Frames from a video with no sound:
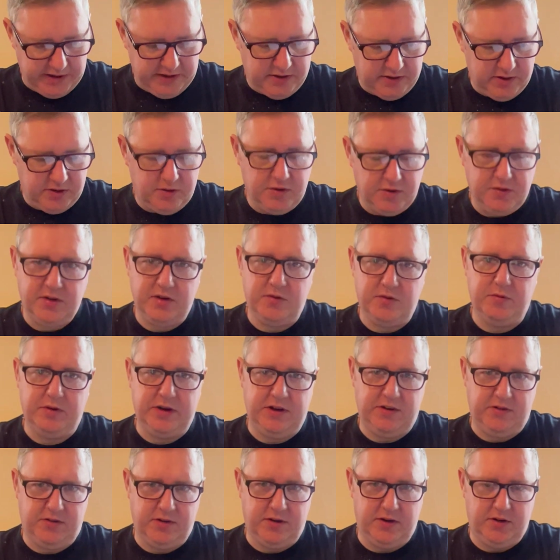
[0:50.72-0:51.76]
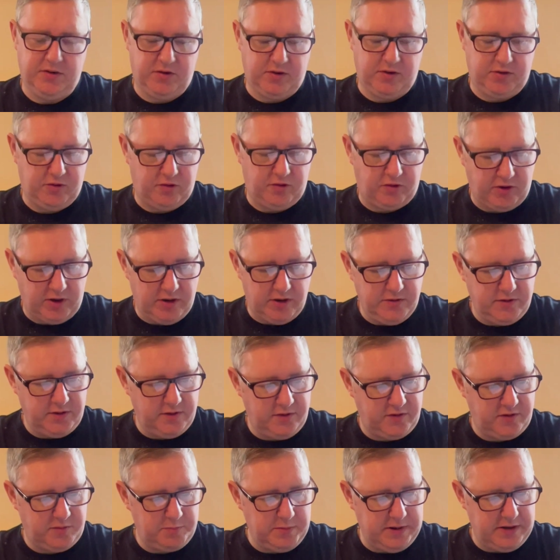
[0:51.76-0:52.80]
conducting research on Joseph
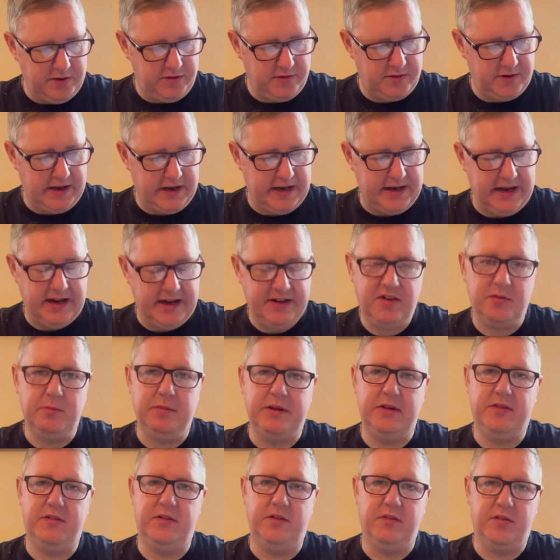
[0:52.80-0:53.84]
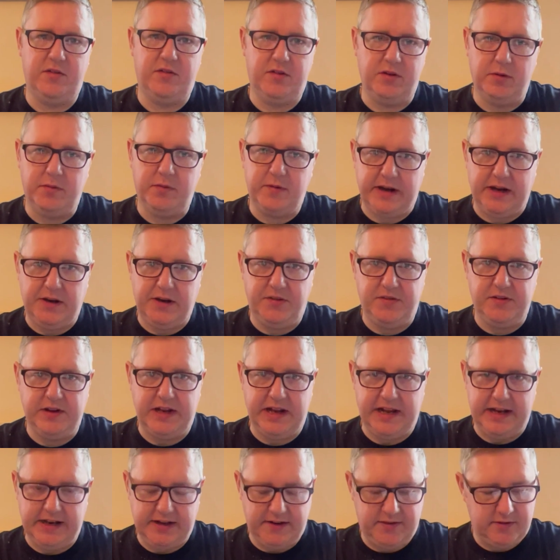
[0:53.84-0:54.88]
Smith's anatomy since
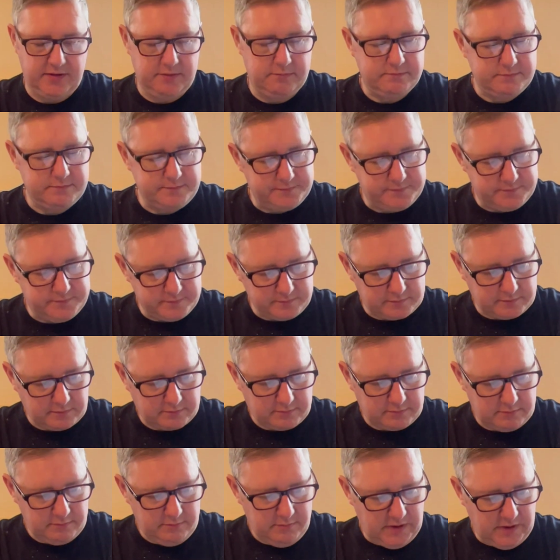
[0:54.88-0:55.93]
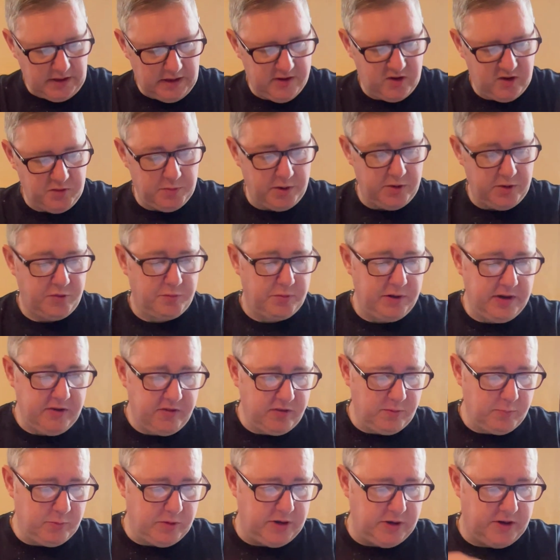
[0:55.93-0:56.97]
2008. His most
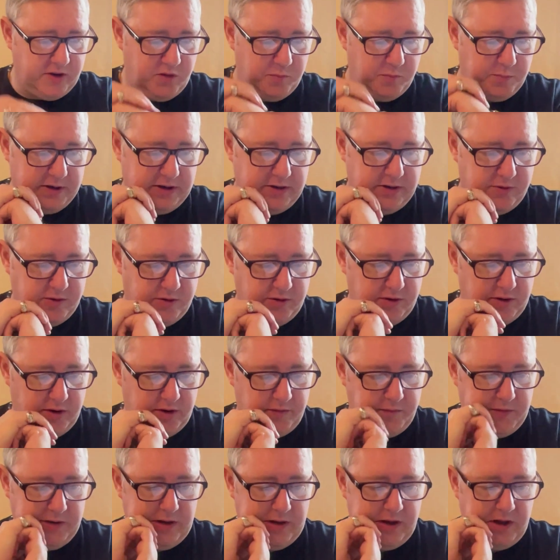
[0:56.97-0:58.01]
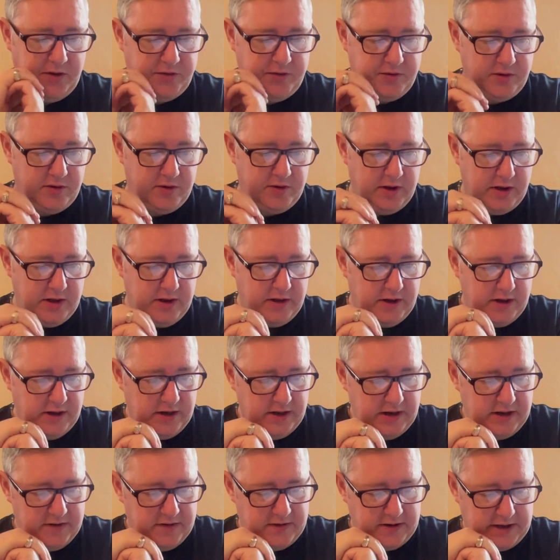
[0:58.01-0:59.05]
recent work has been done on the Larson
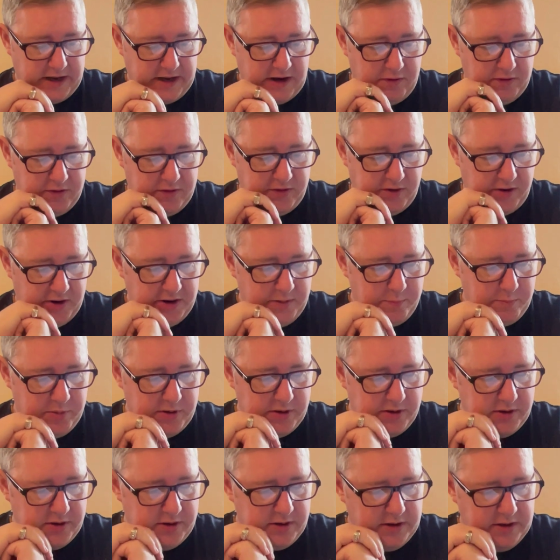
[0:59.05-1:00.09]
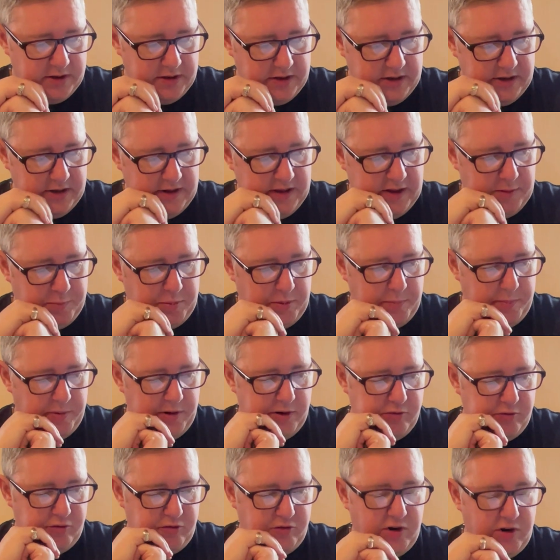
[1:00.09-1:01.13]
daguerreotype, the
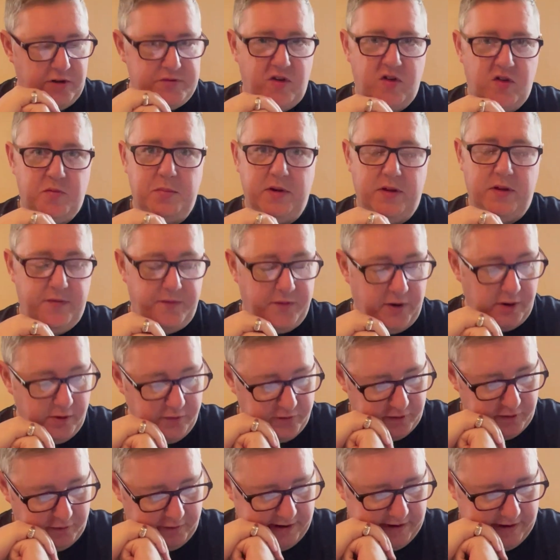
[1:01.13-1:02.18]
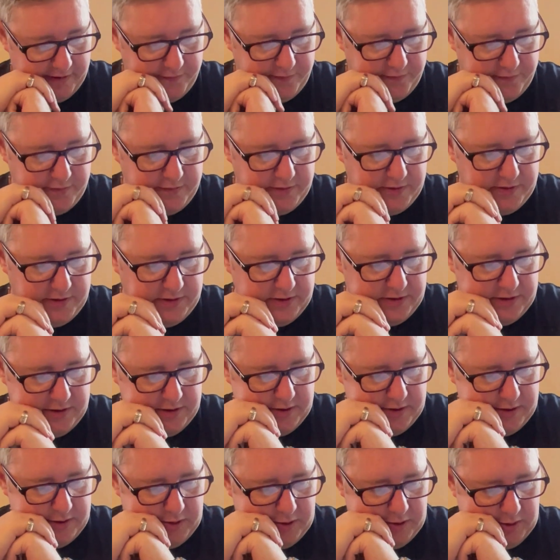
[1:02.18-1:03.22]
proposed Joseph Smith photograph,
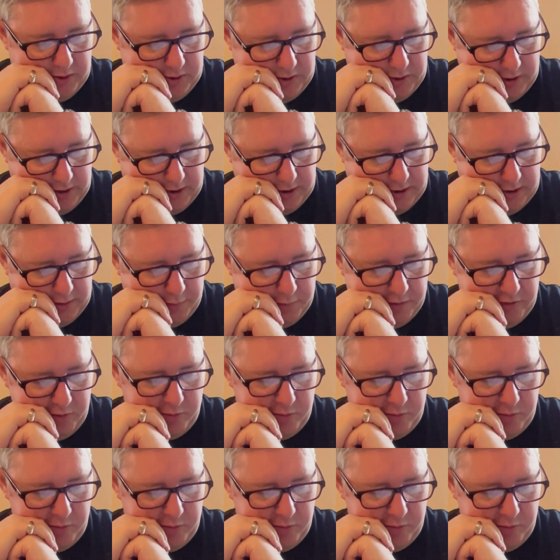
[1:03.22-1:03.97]
which